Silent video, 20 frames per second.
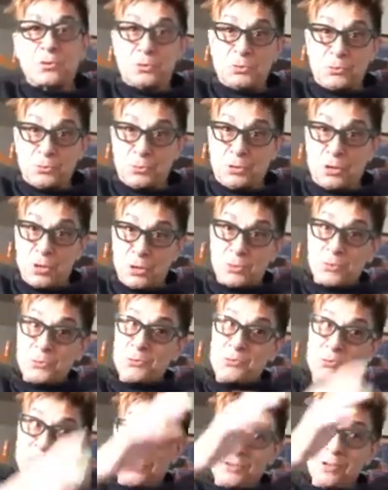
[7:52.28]
who
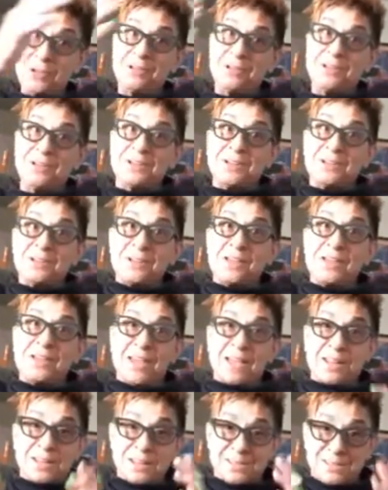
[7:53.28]
knows
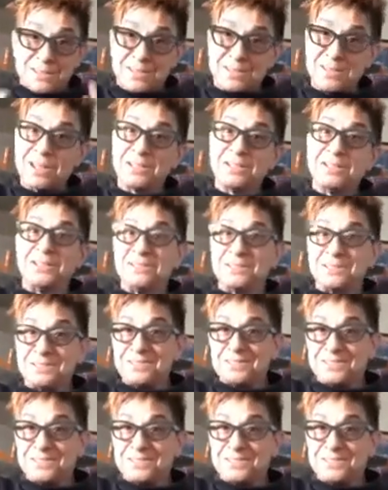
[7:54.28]
and has studied